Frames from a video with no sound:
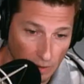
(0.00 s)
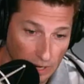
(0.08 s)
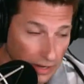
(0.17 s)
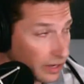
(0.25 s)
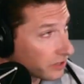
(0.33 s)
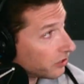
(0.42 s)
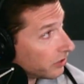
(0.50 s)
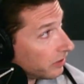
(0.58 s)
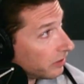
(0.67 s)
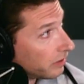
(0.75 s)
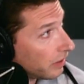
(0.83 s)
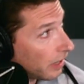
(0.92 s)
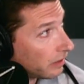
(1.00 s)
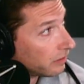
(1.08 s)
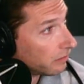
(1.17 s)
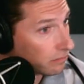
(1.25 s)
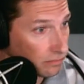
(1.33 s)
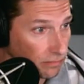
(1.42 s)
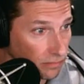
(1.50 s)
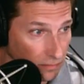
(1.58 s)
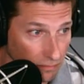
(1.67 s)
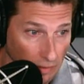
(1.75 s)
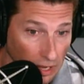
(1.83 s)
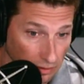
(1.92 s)
I actually I
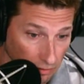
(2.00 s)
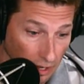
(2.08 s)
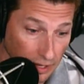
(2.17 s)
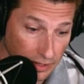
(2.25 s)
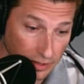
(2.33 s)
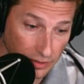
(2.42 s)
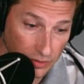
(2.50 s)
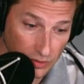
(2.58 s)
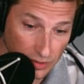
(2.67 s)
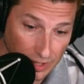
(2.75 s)
I like his